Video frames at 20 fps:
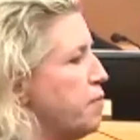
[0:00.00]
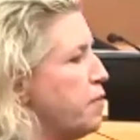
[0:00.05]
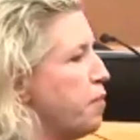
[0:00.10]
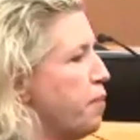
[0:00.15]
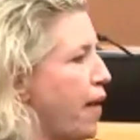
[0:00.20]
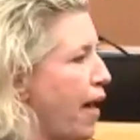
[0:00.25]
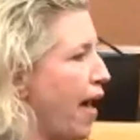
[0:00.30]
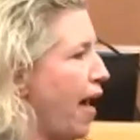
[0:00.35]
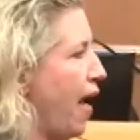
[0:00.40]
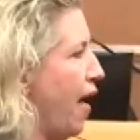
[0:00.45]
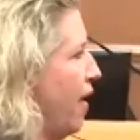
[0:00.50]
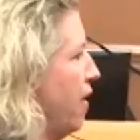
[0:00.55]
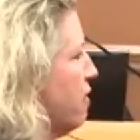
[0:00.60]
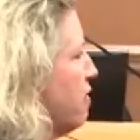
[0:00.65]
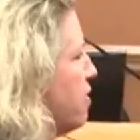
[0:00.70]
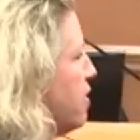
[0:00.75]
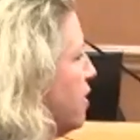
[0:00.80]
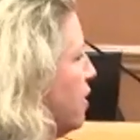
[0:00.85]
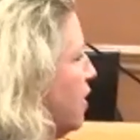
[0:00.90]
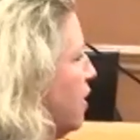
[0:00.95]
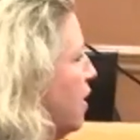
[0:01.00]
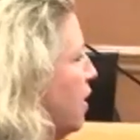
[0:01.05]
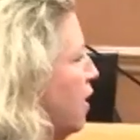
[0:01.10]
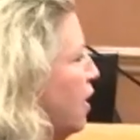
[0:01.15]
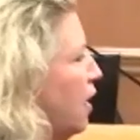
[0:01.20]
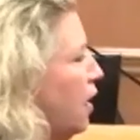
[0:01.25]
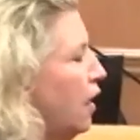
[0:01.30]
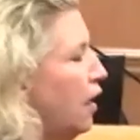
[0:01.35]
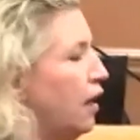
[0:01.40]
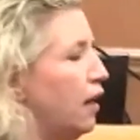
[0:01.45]
him a pass
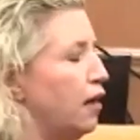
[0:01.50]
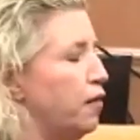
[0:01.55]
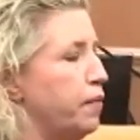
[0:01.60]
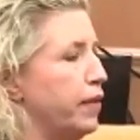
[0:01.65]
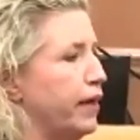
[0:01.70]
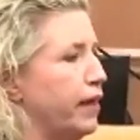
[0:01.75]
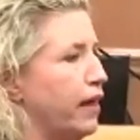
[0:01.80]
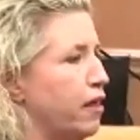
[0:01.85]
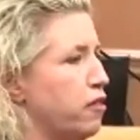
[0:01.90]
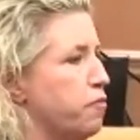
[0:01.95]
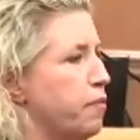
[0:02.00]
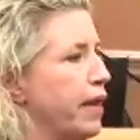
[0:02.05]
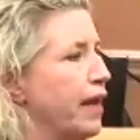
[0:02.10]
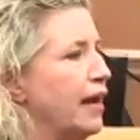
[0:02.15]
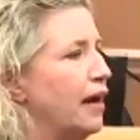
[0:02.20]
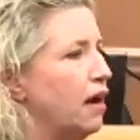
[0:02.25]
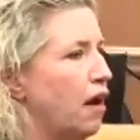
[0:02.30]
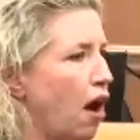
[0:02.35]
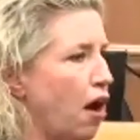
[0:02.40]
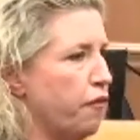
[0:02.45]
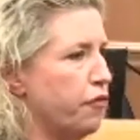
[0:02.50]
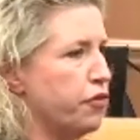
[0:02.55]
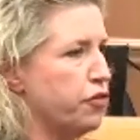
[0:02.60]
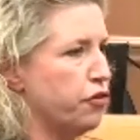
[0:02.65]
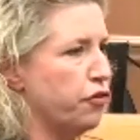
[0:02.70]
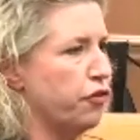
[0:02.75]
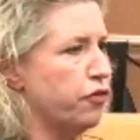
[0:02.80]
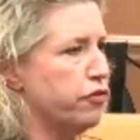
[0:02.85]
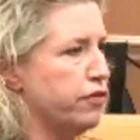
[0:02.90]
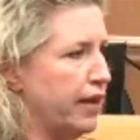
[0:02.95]
uh, because being an
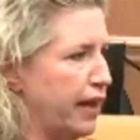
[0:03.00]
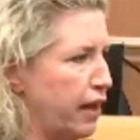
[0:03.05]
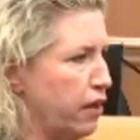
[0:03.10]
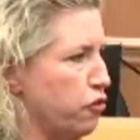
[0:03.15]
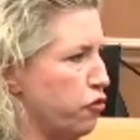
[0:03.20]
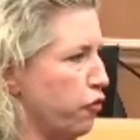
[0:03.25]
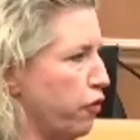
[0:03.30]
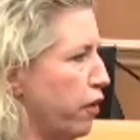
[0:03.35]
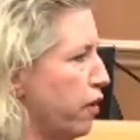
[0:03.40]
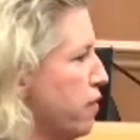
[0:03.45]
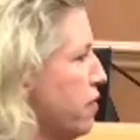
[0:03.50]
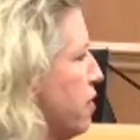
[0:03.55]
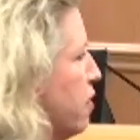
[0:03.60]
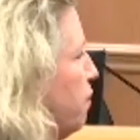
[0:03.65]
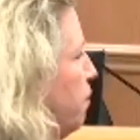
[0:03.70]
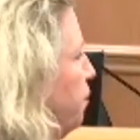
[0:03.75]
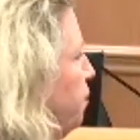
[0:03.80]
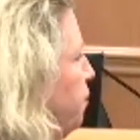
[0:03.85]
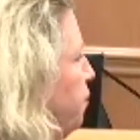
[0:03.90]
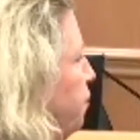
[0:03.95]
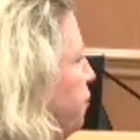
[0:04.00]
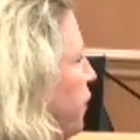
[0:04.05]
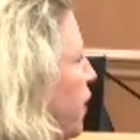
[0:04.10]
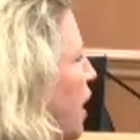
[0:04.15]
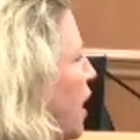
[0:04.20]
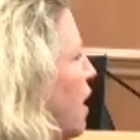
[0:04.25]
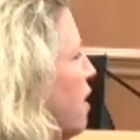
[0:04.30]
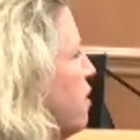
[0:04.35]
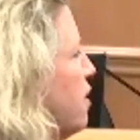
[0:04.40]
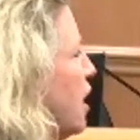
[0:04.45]
officer is dangerous
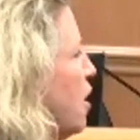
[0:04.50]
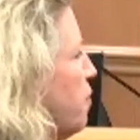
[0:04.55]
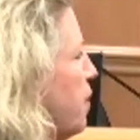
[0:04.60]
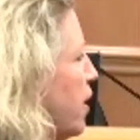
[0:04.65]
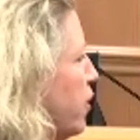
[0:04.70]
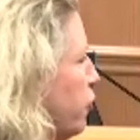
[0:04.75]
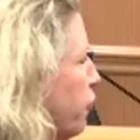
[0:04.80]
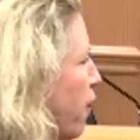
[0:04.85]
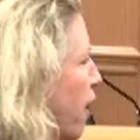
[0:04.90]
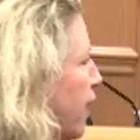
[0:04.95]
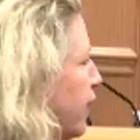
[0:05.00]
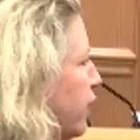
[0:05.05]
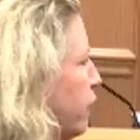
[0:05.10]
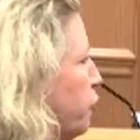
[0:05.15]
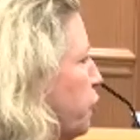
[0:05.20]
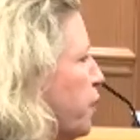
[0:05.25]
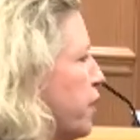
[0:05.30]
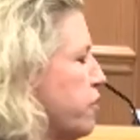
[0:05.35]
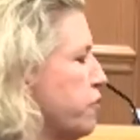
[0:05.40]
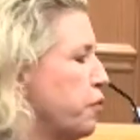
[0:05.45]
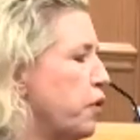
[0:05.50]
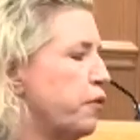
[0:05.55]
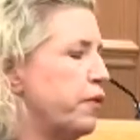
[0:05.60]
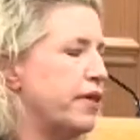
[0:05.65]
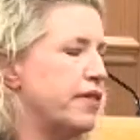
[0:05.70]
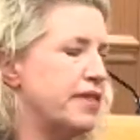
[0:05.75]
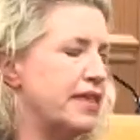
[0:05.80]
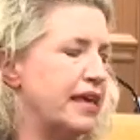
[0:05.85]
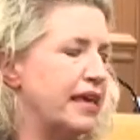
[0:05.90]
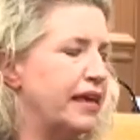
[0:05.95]
not about trying to twist what
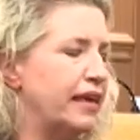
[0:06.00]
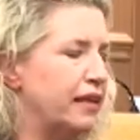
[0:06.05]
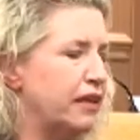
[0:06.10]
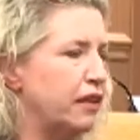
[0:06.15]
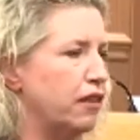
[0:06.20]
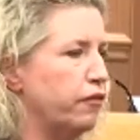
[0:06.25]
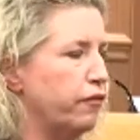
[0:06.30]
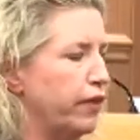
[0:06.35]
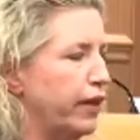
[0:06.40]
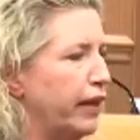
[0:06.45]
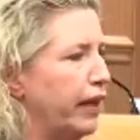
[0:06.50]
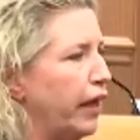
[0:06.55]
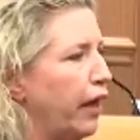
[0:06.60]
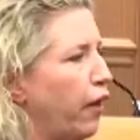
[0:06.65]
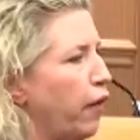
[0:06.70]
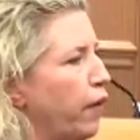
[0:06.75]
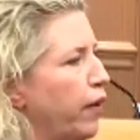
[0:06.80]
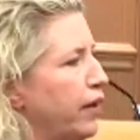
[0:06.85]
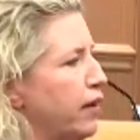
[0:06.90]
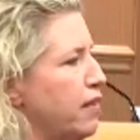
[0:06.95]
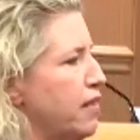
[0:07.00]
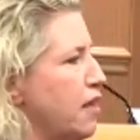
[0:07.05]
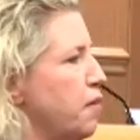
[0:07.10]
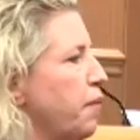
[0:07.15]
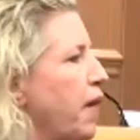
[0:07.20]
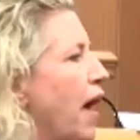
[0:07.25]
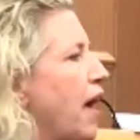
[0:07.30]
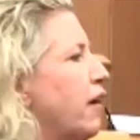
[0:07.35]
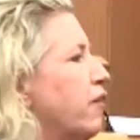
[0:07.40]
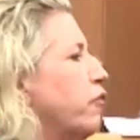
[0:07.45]
we see into the video into
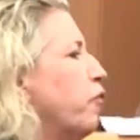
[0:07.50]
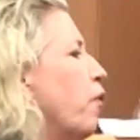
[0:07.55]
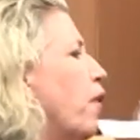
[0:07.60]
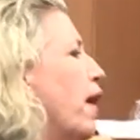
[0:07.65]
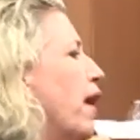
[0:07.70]
some kind of